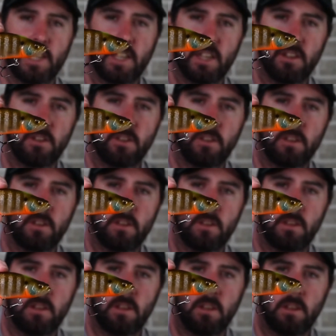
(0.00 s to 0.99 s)
Gill.
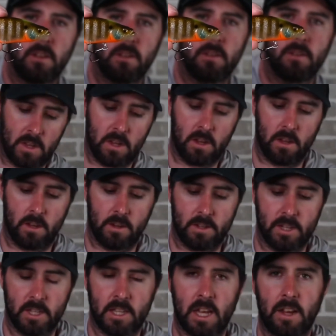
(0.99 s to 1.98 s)

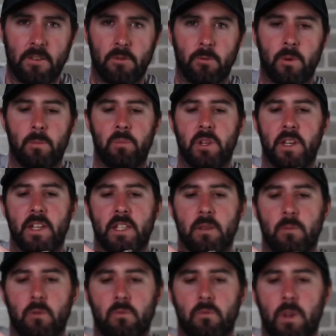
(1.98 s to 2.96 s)
Does have a
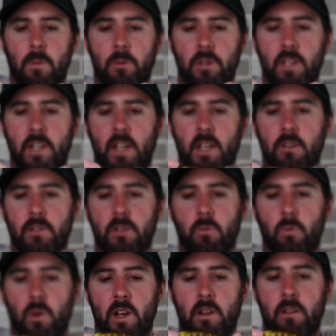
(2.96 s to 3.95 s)
replaceable rubber tail as
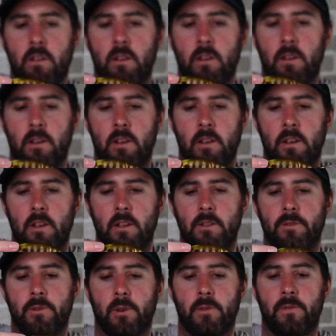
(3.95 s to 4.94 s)
well,
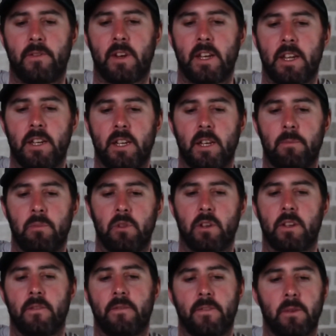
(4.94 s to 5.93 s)
so if I end up
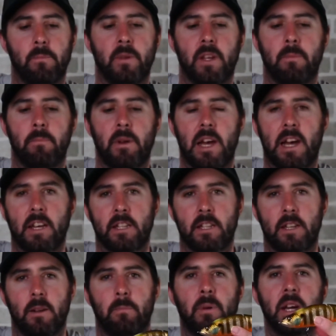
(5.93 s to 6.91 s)
looking for big bass
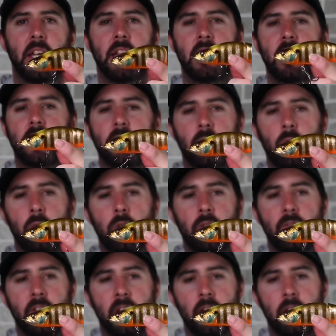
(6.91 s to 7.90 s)
and a pike gets a hold
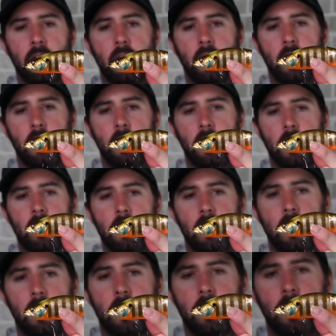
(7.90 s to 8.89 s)
of it,
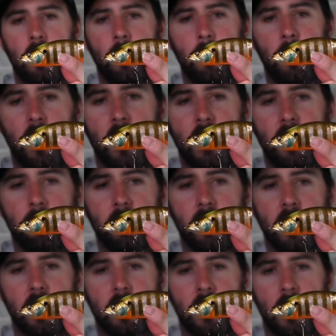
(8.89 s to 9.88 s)
I'm not out the
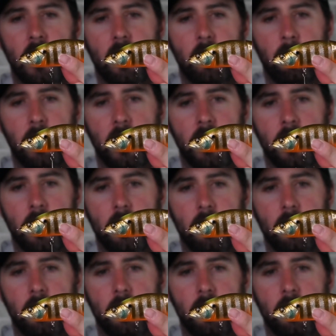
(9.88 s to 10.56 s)
entire bait.